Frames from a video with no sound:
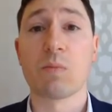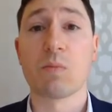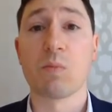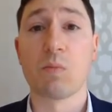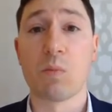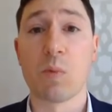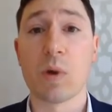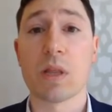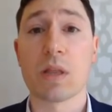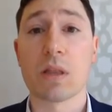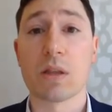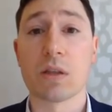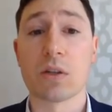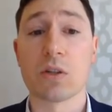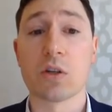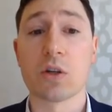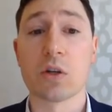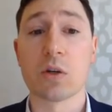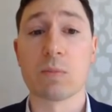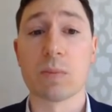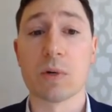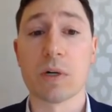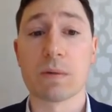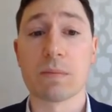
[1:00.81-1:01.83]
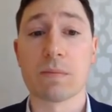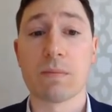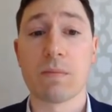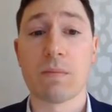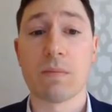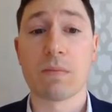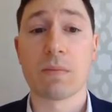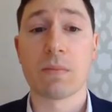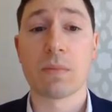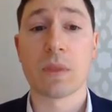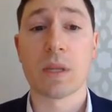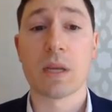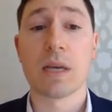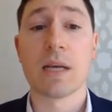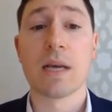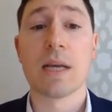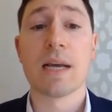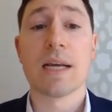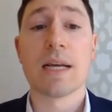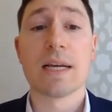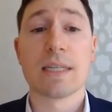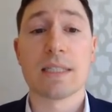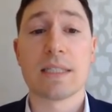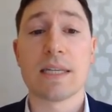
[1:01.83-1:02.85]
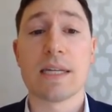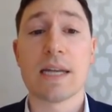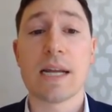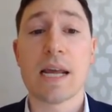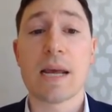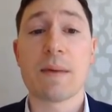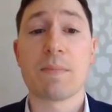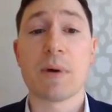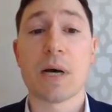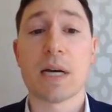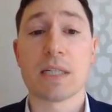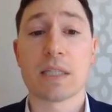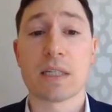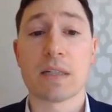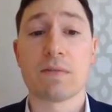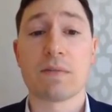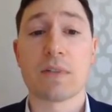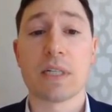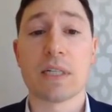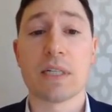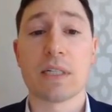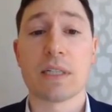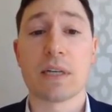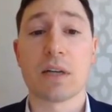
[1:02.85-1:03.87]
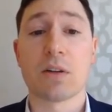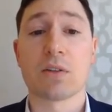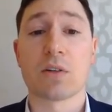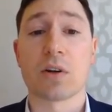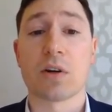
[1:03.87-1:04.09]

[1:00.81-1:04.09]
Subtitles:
with the tumor. CD8 positive T cells